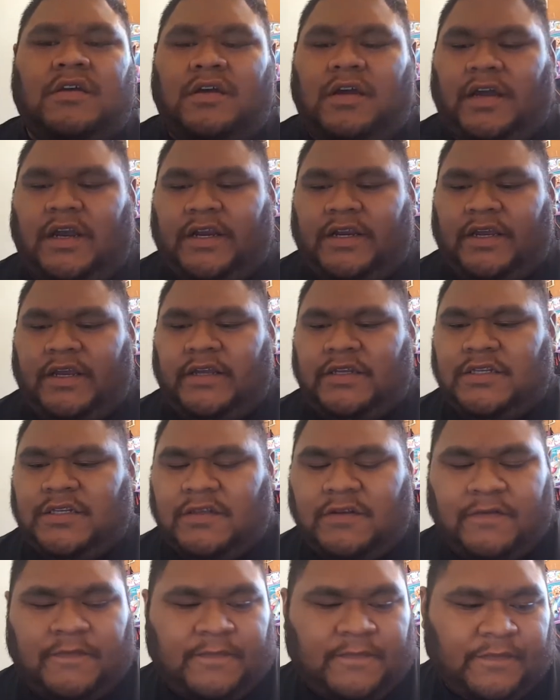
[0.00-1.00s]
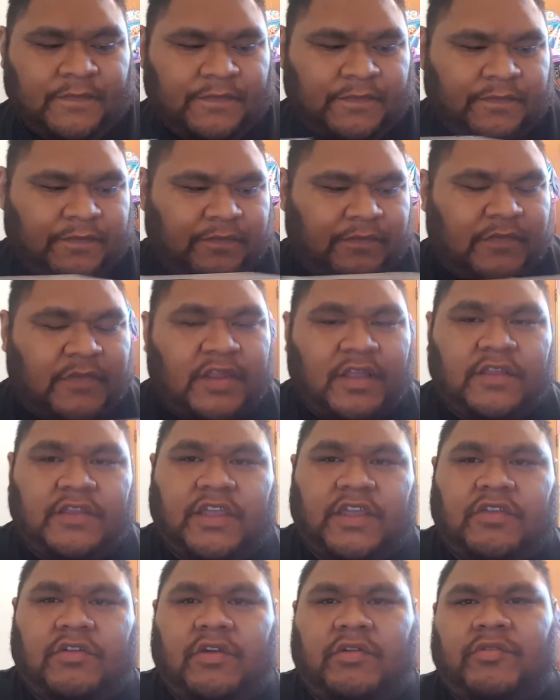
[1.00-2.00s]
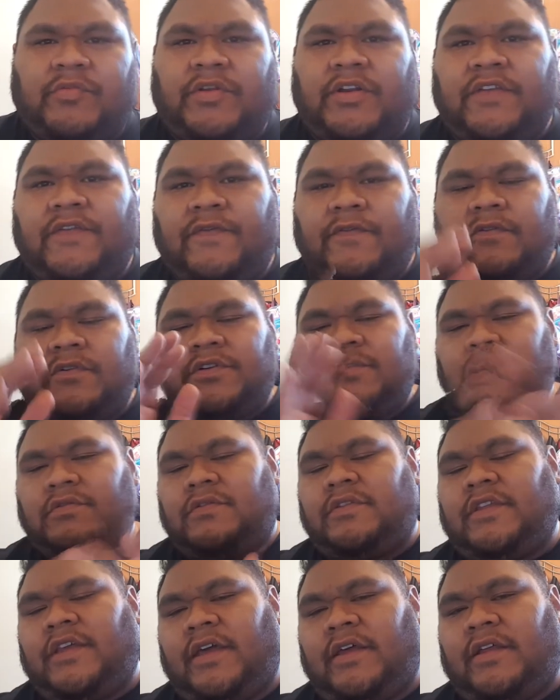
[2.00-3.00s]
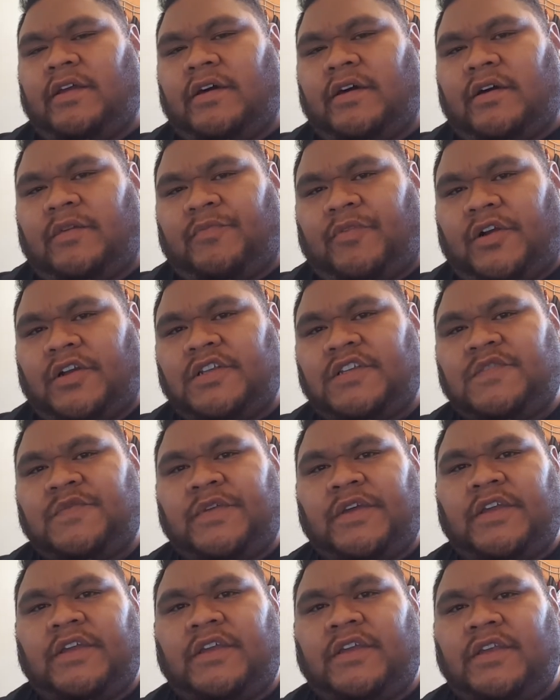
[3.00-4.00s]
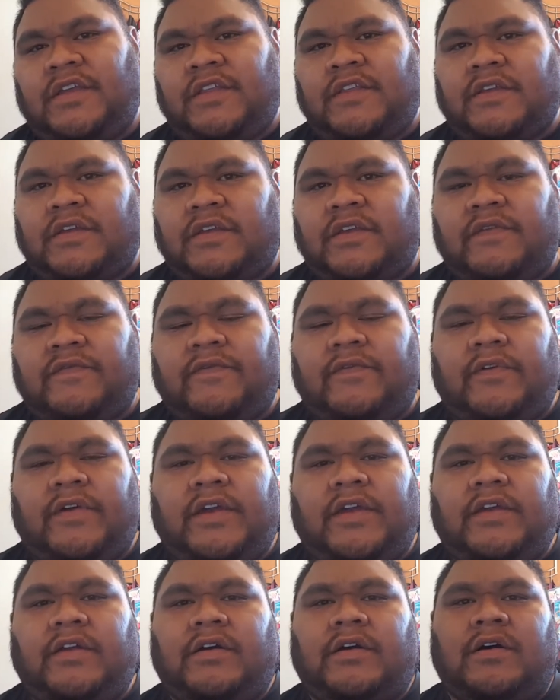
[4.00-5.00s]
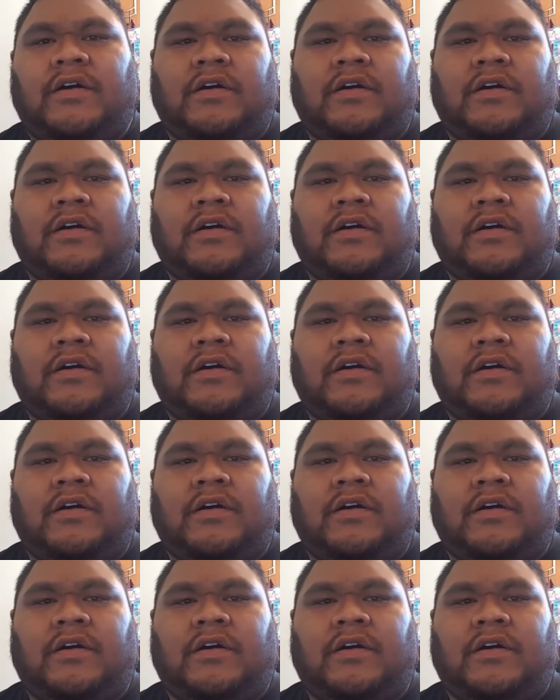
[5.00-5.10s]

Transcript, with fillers: alright guys, thank you everybody for that, participate in the giveaway.